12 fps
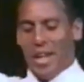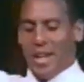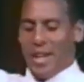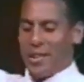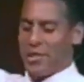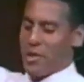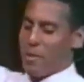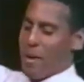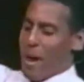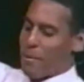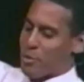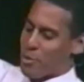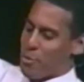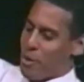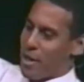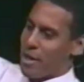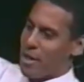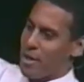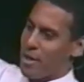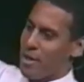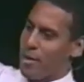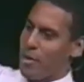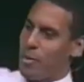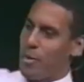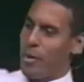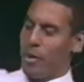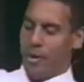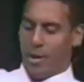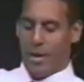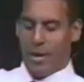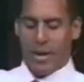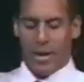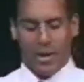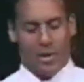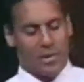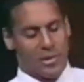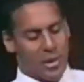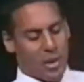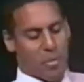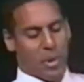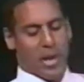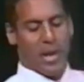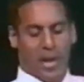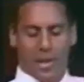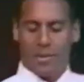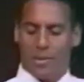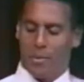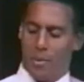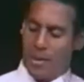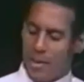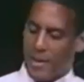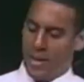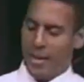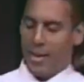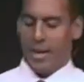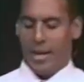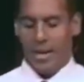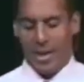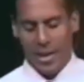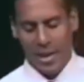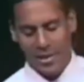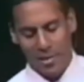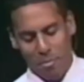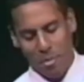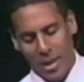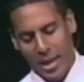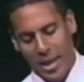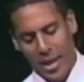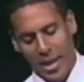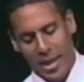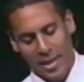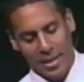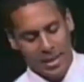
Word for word: Let's see your Bibles this morning. Word. See your pens, your lesson plan.